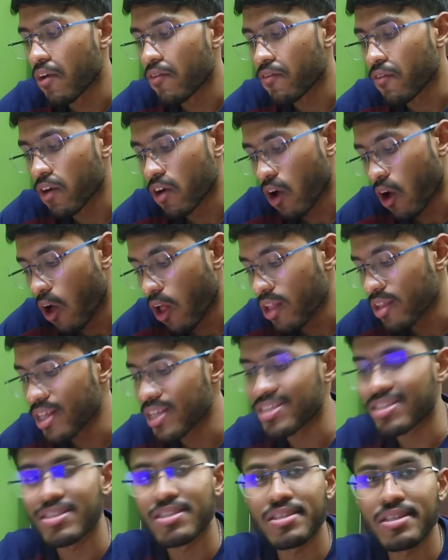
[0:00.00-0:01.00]
for all
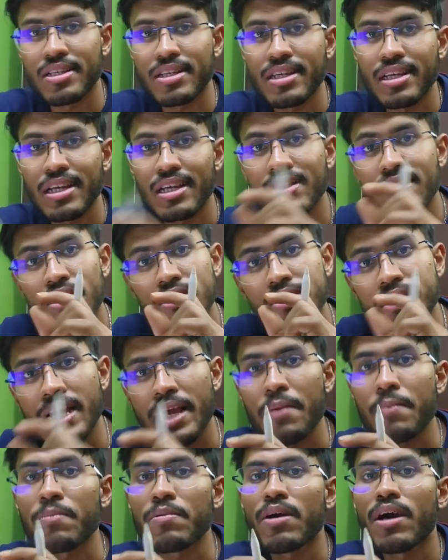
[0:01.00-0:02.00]
these 3 in the
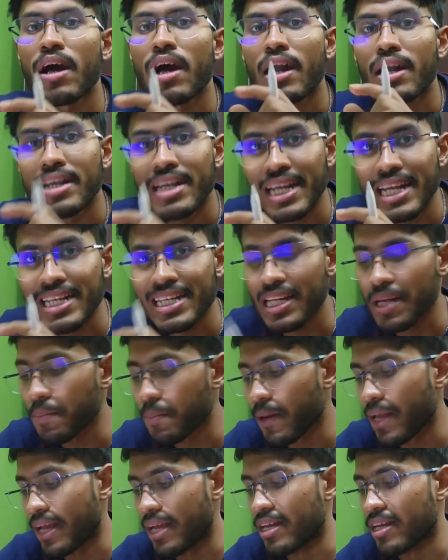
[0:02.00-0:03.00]
same TT
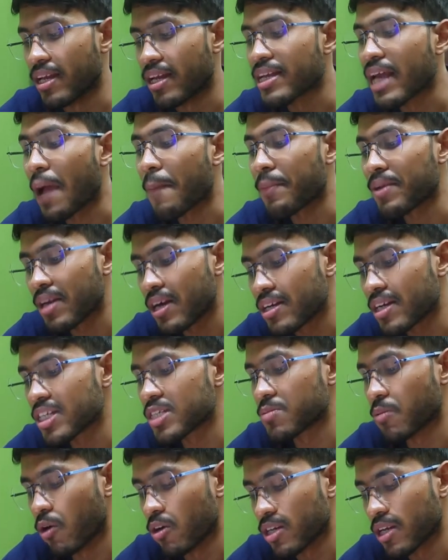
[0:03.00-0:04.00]
plane, capital T
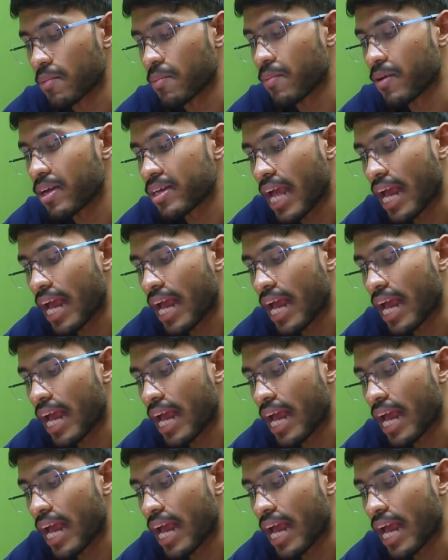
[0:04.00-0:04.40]
small t plane.